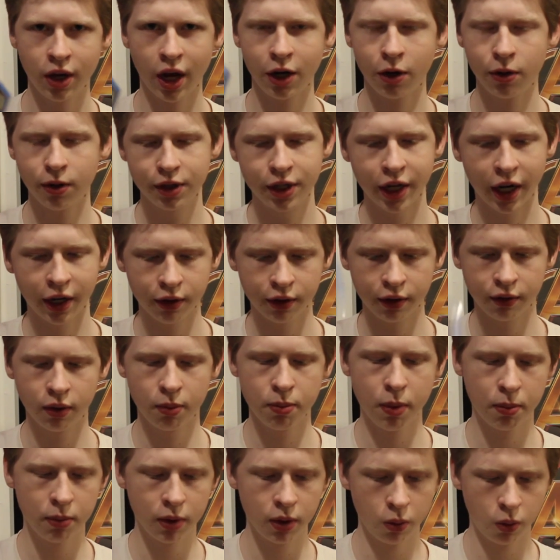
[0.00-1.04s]
I don't entirely
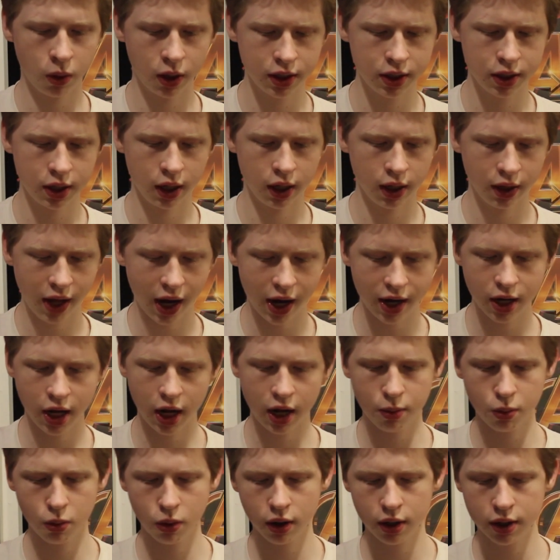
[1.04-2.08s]
remember what that
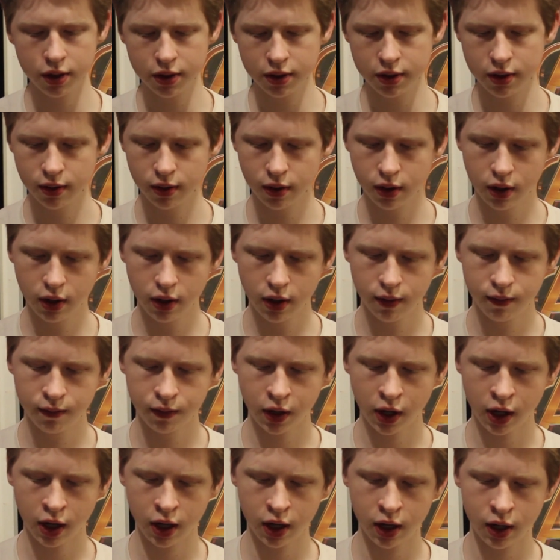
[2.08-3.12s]
name was.
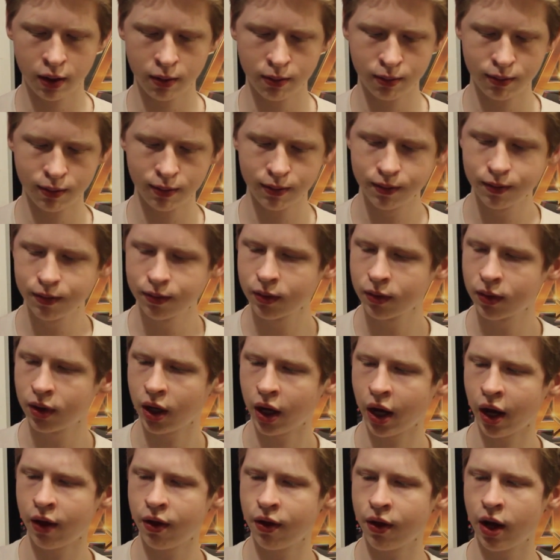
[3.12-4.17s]
And
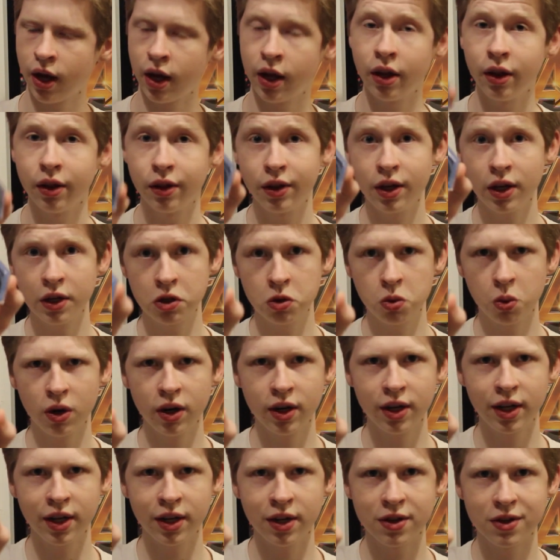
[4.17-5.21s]
then this
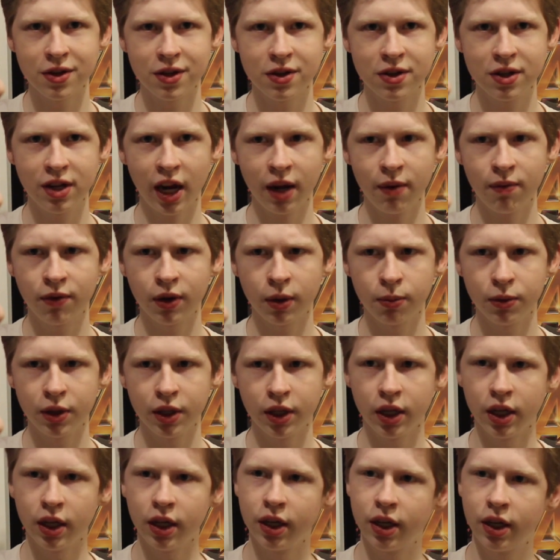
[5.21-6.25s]
one is Escape from
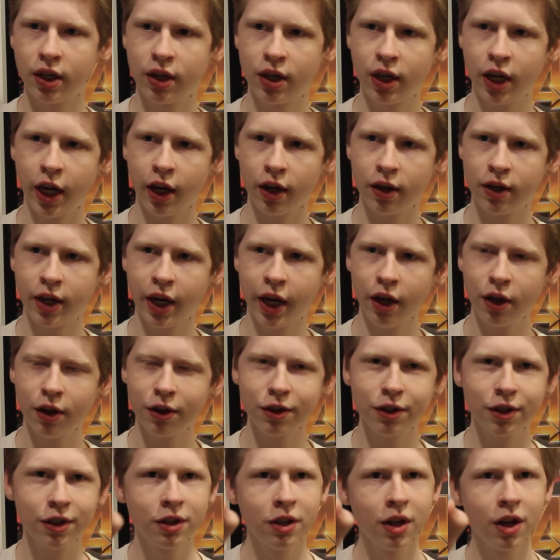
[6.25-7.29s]
the
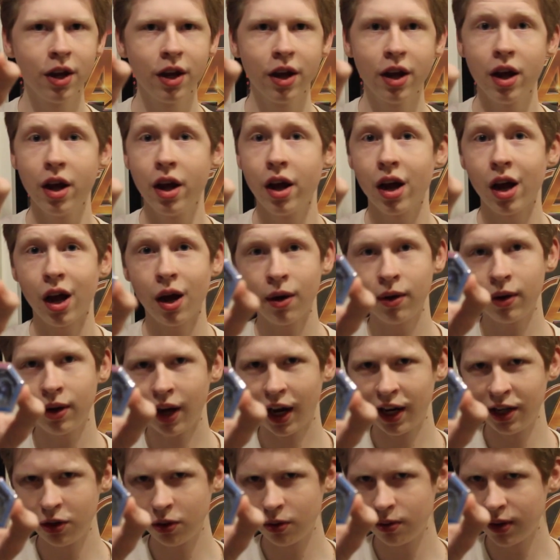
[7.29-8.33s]
Kiln.
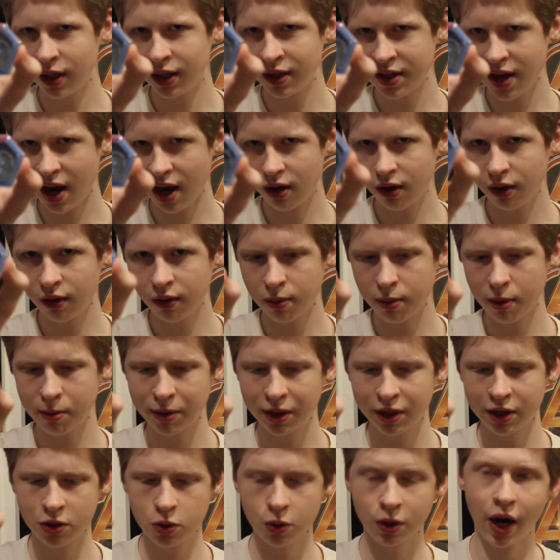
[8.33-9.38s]
I don't exactly
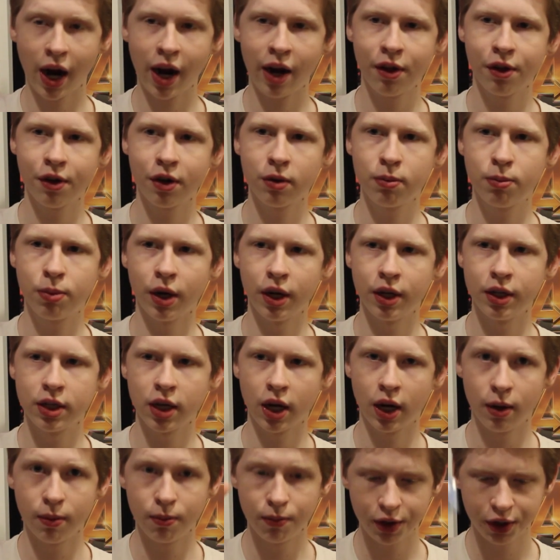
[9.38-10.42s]
remember this one either, but
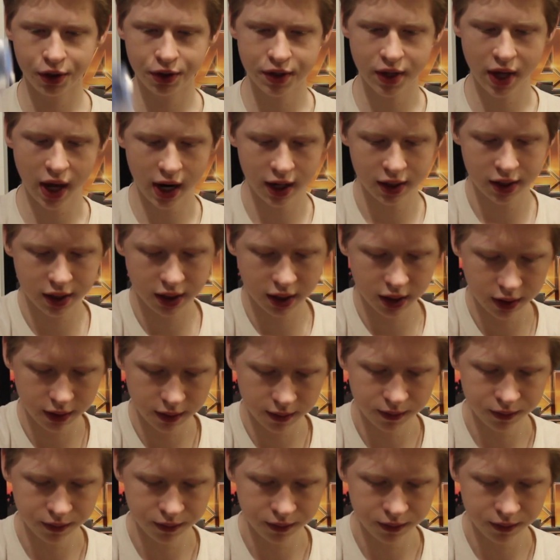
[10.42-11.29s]
there's that.